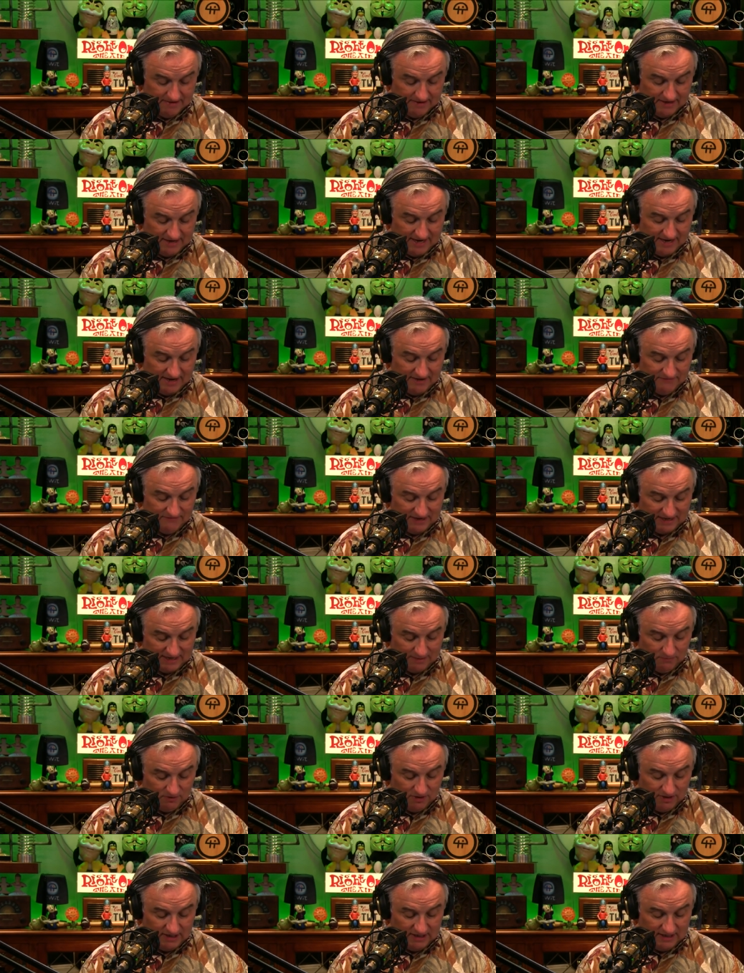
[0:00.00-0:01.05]
Yeah, in fact,
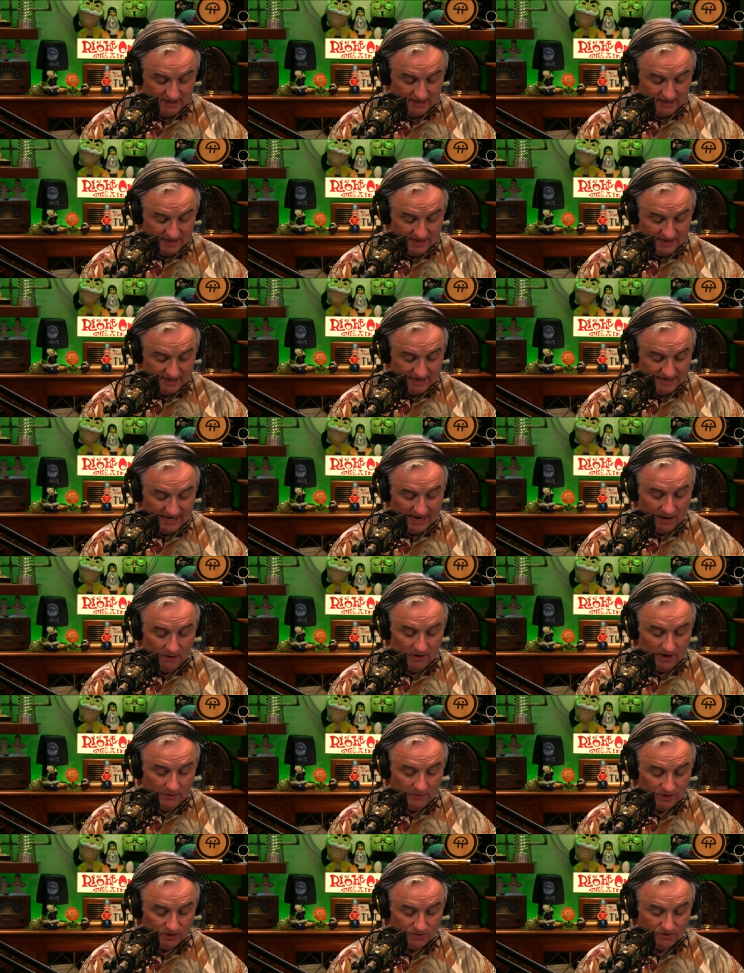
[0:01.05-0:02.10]
I'm looking at how
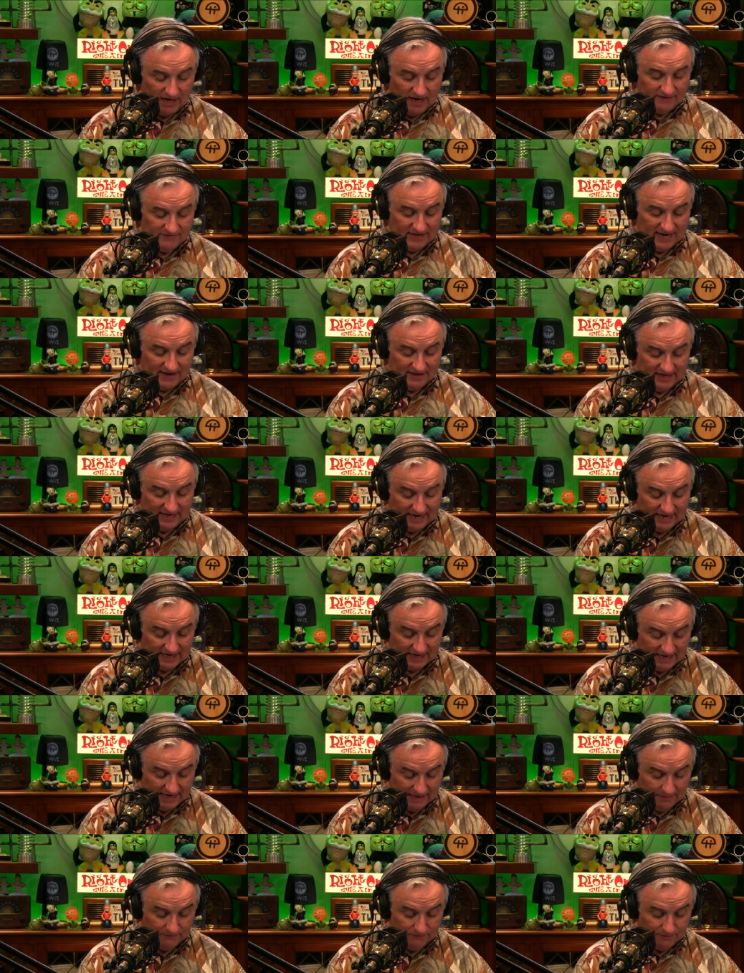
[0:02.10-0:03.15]
I would drive down to
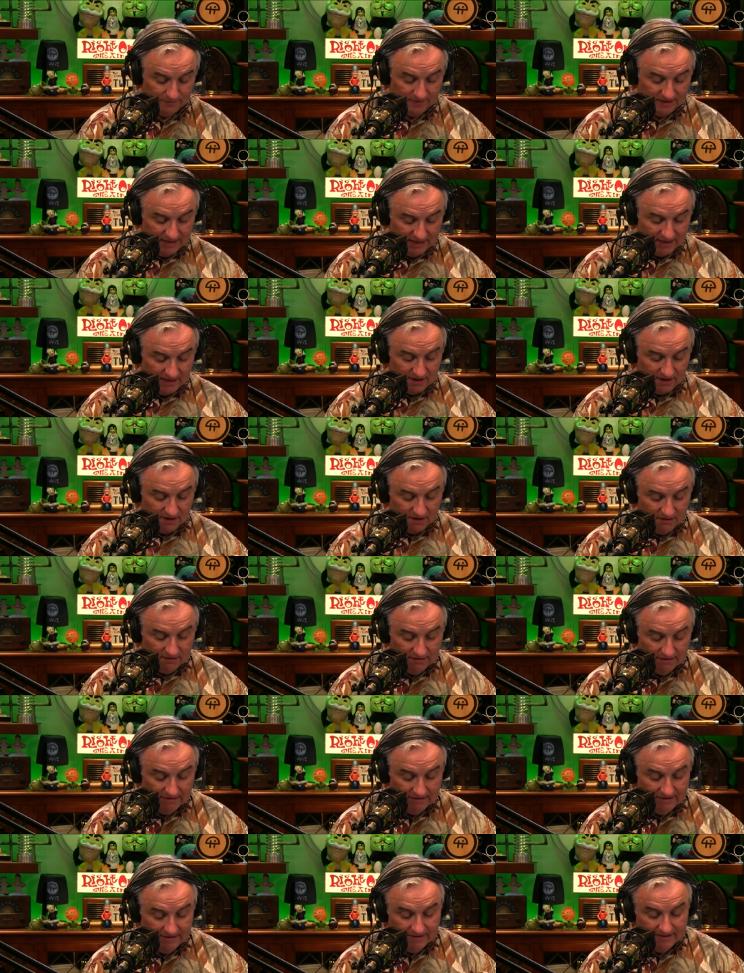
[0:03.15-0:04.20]
Anaheim from here,
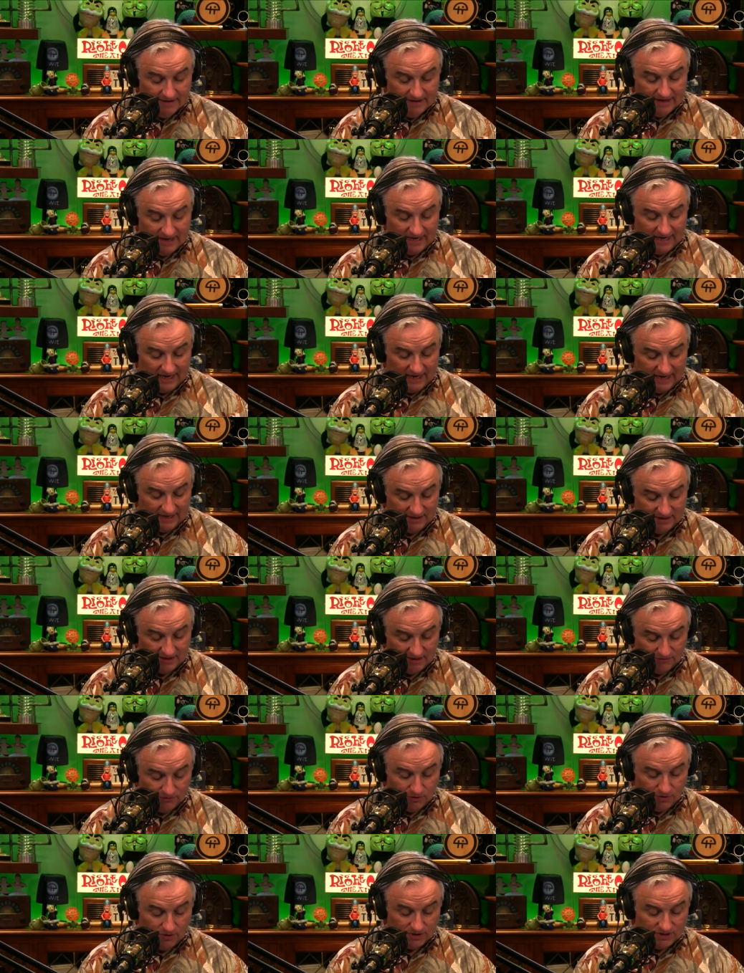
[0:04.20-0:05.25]
and
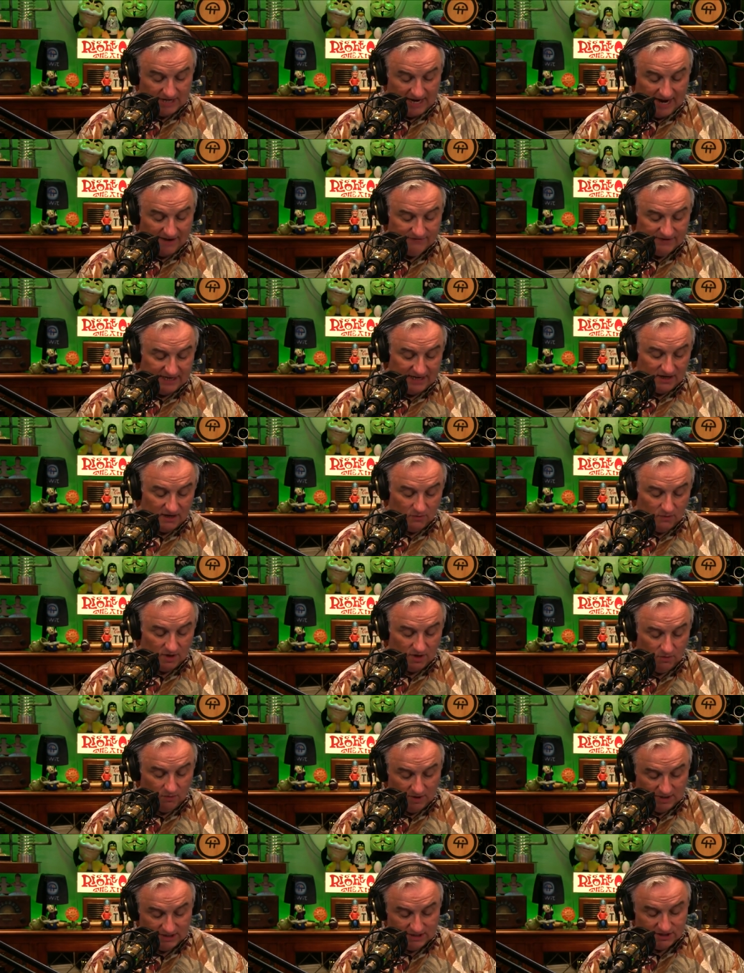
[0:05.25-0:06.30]
of course, I have to get on
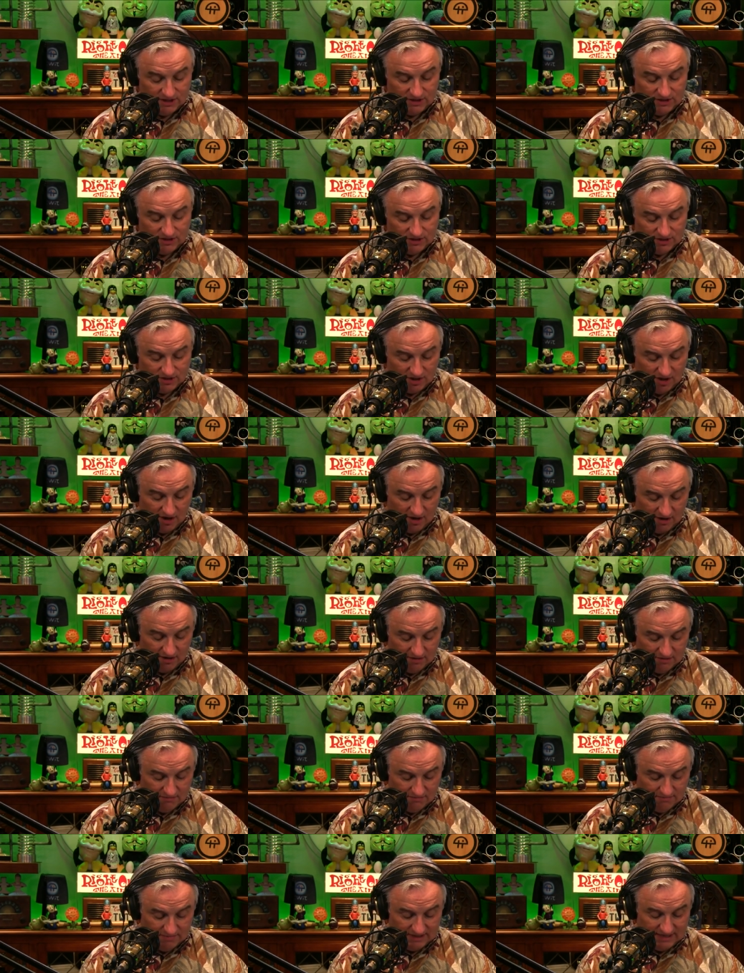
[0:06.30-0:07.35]
101 to start,
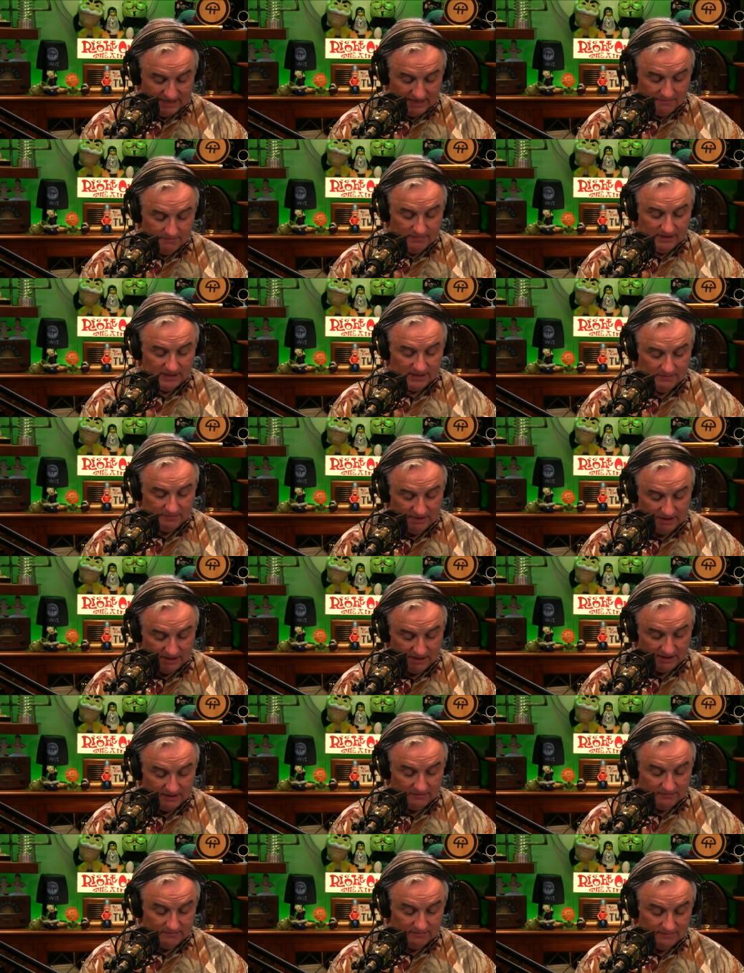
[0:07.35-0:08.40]
but then it
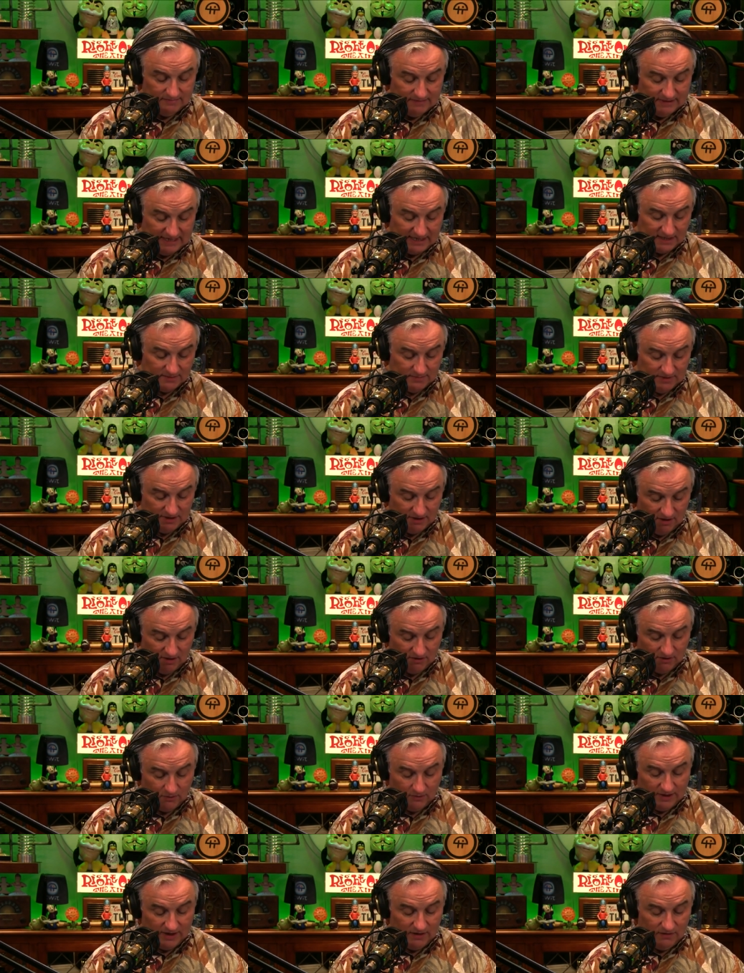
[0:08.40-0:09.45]
immediately takes me all
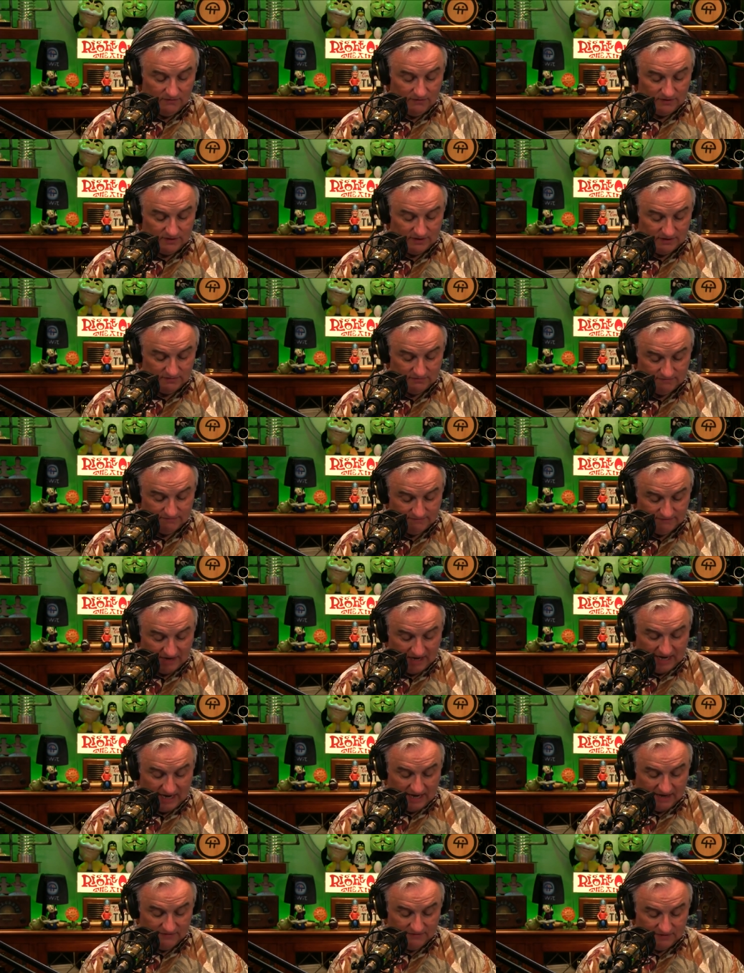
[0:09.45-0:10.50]
the way over to
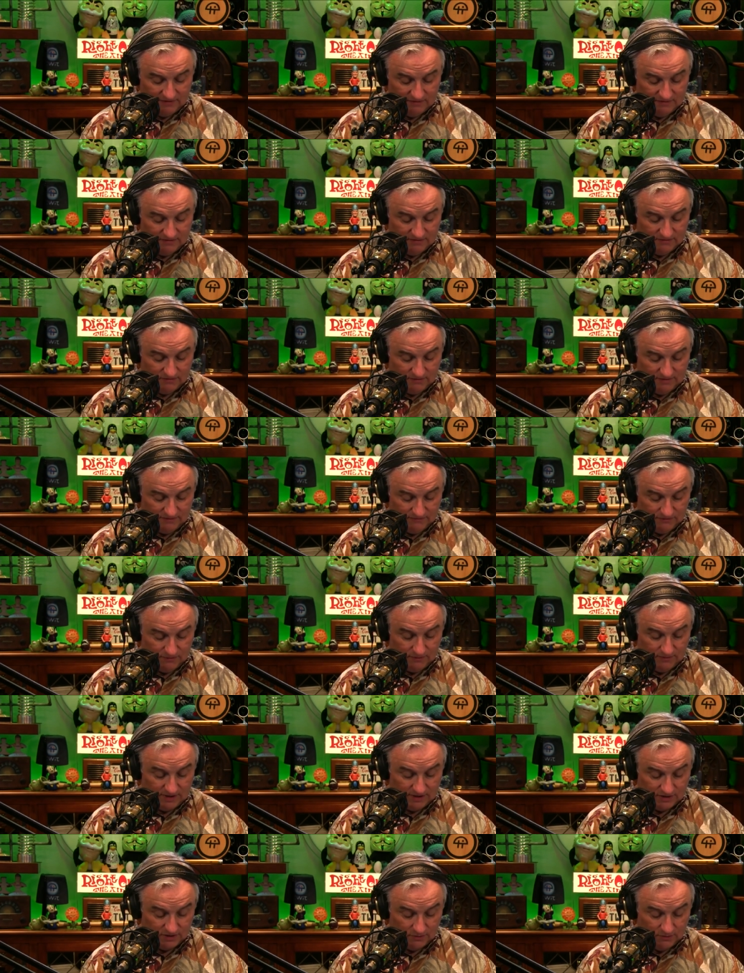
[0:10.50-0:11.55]
five and the for the
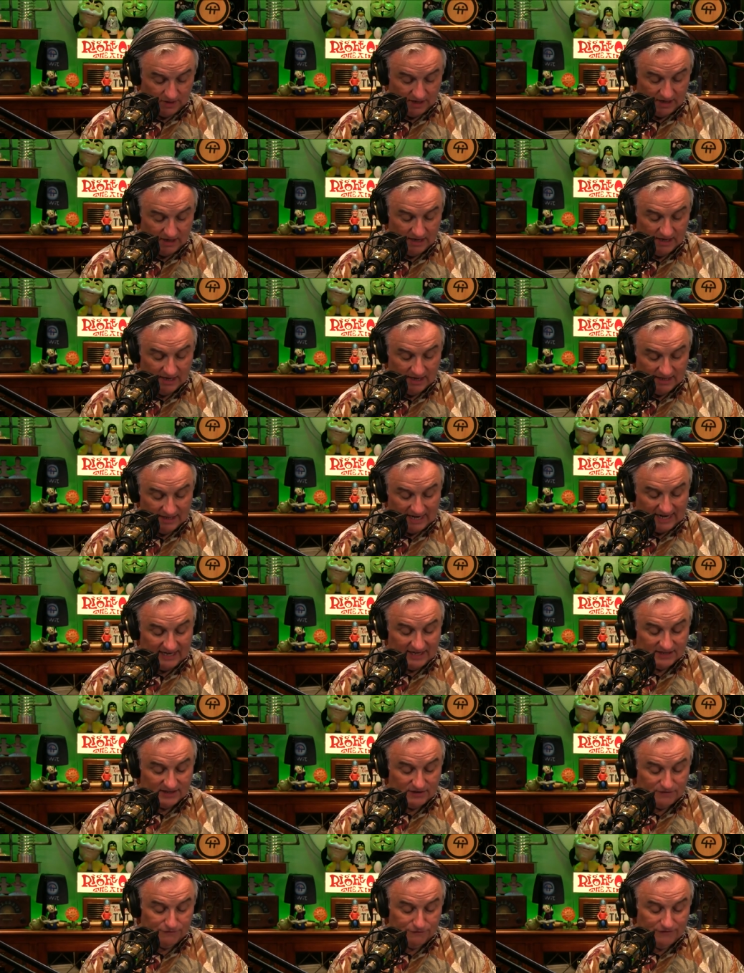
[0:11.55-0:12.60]
rest of the way. That
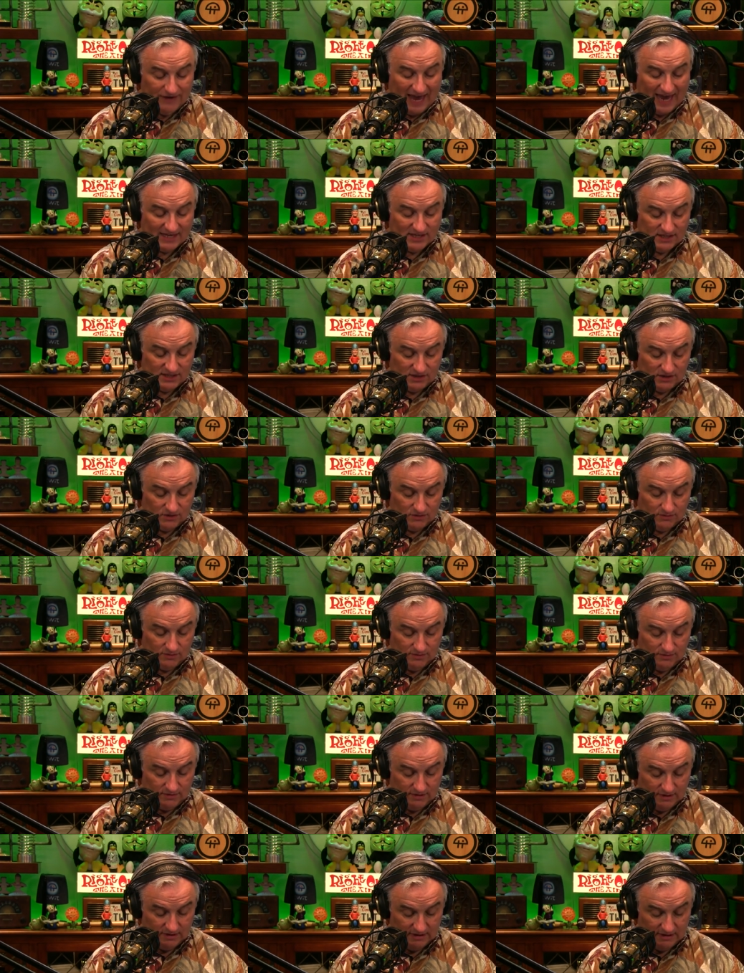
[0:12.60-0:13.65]
is the fastest
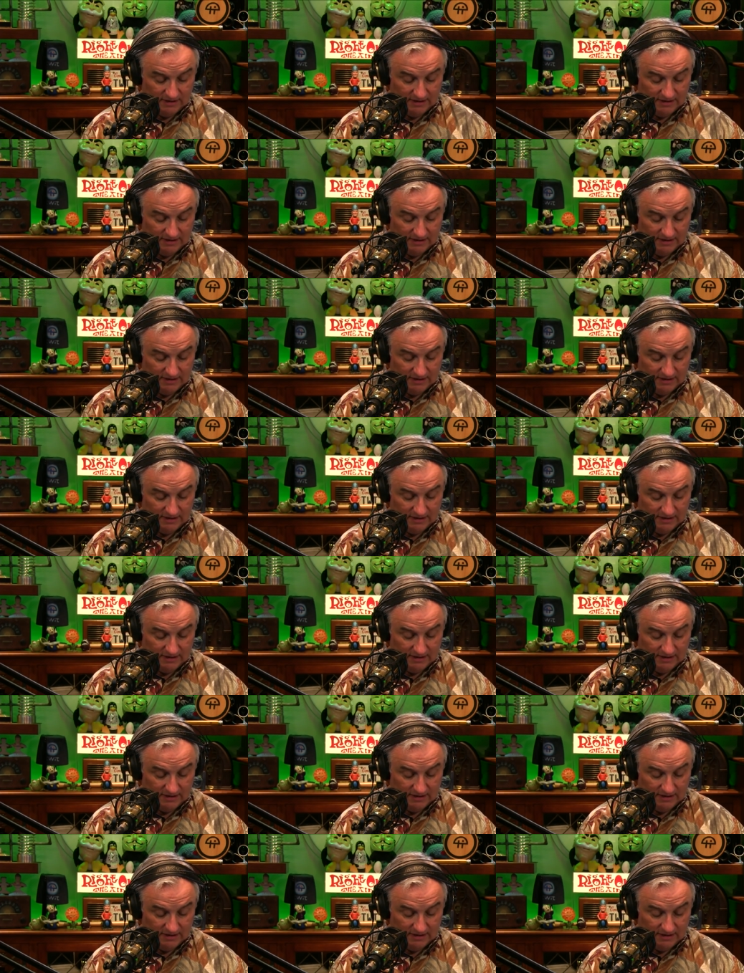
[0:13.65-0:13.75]
route.